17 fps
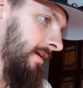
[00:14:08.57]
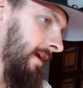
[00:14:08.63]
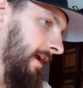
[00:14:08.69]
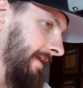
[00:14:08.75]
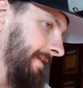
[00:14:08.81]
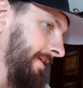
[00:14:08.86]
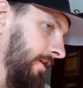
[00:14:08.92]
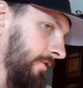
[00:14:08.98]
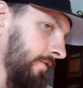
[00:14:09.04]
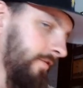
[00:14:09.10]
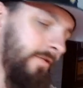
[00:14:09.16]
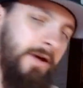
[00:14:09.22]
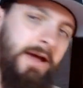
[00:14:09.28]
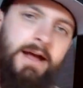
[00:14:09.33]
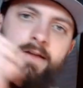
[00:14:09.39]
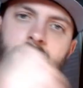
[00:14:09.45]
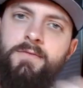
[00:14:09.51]
And he also
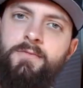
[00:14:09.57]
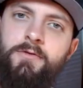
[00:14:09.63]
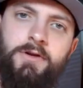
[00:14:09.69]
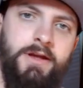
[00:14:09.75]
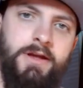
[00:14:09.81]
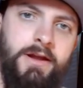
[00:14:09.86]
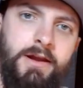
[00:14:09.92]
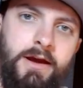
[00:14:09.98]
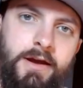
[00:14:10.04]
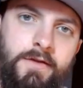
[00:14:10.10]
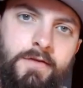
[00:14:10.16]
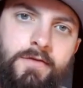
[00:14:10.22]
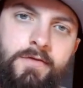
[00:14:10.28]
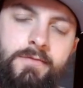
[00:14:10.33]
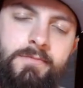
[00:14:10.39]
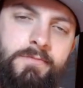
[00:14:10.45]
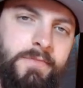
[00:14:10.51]
had some really
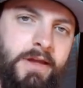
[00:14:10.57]
nice,